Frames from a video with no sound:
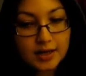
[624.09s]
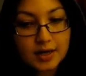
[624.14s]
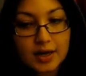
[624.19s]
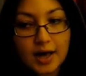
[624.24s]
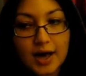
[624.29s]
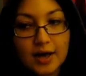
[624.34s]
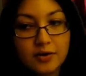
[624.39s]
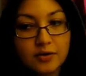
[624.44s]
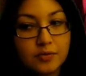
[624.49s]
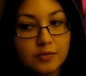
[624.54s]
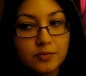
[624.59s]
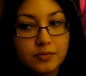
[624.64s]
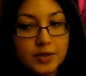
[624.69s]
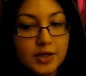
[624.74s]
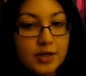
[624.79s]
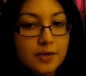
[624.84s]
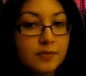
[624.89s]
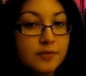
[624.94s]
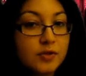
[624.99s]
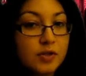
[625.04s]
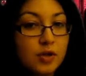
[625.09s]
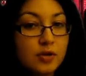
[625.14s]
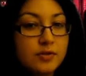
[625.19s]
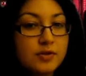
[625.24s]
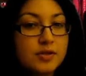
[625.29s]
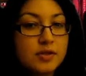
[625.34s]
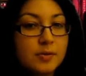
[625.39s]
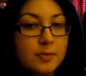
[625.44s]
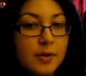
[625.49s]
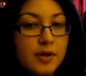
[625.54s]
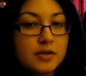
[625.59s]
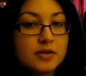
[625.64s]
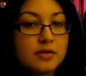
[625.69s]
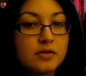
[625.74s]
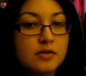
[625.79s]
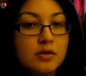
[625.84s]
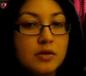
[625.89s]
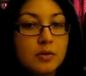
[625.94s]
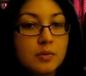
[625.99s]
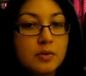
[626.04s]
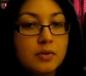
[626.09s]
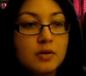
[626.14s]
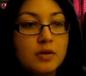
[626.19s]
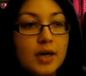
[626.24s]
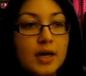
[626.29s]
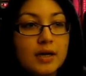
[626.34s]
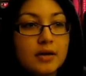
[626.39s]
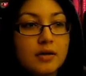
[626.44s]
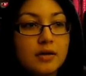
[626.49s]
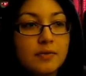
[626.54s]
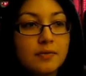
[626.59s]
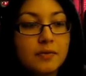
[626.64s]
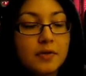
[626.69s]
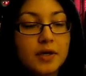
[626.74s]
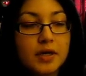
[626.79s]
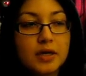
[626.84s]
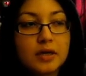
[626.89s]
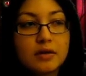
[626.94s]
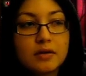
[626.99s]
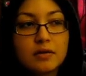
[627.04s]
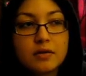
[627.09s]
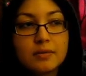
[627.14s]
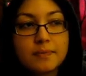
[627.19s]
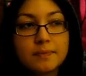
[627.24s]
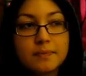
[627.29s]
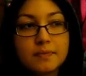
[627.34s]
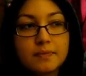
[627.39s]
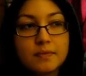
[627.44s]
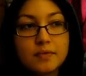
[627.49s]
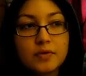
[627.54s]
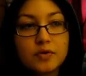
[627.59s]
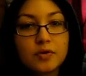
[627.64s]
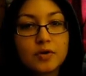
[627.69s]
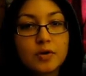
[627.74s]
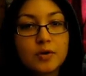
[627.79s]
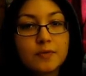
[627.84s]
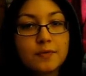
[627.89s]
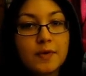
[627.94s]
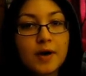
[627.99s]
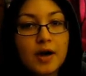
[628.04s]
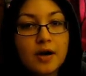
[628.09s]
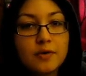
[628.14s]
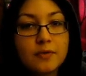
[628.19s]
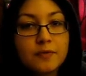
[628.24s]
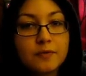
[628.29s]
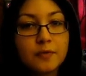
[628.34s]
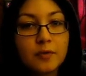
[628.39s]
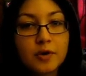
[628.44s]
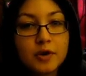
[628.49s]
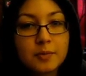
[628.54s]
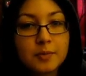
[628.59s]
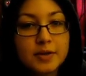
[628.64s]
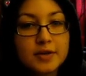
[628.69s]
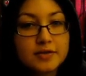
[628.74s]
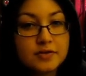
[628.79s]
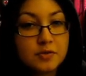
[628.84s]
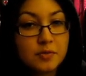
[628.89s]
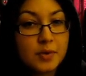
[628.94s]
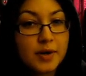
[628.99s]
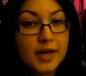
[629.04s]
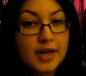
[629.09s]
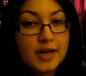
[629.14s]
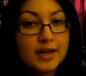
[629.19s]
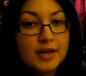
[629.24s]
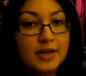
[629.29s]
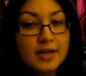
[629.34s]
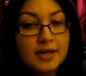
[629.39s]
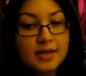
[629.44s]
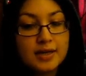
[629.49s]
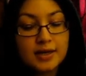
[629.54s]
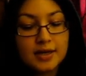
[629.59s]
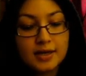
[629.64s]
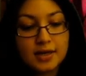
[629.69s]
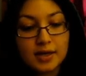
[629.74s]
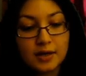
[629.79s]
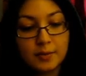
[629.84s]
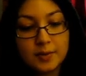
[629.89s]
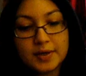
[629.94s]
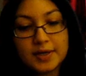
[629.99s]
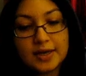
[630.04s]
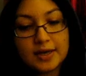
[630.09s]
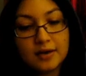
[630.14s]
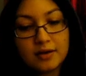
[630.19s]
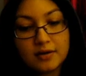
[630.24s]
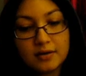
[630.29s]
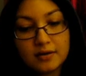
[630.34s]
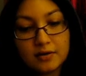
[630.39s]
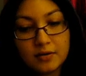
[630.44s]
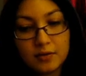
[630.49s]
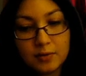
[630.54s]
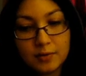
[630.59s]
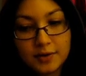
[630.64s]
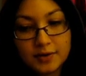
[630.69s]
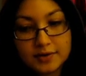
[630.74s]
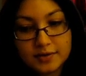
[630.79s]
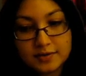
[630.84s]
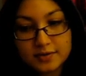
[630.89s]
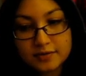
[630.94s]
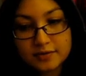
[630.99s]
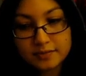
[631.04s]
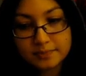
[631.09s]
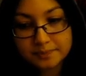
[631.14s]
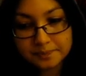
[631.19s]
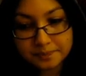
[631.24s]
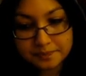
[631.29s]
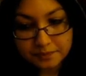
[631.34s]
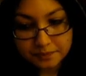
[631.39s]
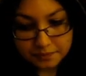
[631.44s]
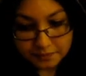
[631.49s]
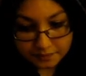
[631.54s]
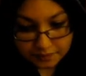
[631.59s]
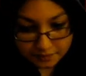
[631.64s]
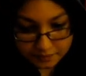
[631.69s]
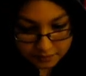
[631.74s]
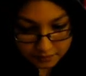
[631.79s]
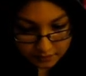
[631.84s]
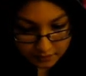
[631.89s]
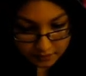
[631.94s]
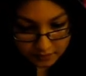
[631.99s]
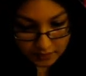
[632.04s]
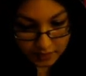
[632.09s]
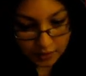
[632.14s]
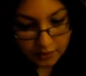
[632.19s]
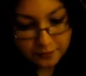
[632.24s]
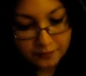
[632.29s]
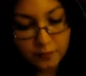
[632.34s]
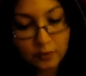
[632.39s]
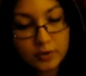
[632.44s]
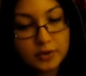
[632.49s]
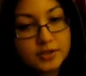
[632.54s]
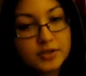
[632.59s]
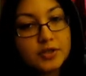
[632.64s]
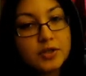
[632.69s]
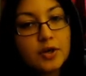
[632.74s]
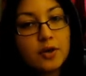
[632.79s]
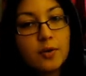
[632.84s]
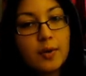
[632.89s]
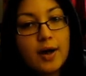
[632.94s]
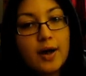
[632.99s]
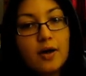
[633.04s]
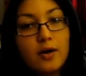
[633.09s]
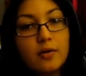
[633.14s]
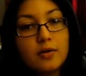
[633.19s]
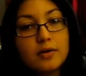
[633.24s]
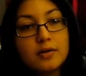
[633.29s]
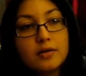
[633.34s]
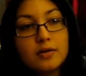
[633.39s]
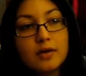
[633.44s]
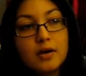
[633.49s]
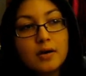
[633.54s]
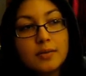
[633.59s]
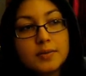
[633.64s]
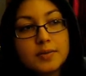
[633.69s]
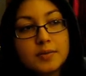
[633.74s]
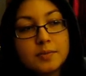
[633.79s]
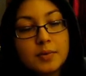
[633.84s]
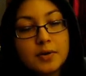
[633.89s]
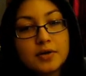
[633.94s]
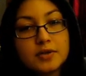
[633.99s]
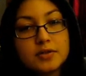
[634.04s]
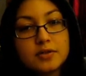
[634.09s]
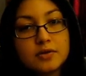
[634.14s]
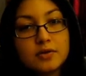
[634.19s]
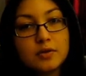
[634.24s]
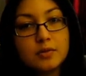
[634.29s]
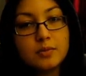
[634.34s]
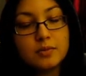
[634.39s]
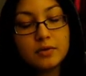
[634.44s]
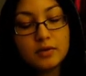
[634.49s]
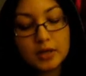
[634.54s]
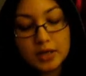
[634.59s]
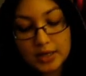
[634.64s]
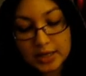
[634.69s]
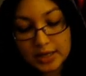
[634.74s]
I don't live close to Barnes & Noble. I live like 35-40 minutes away, and we can't always afford to go out to Barnes & Noble.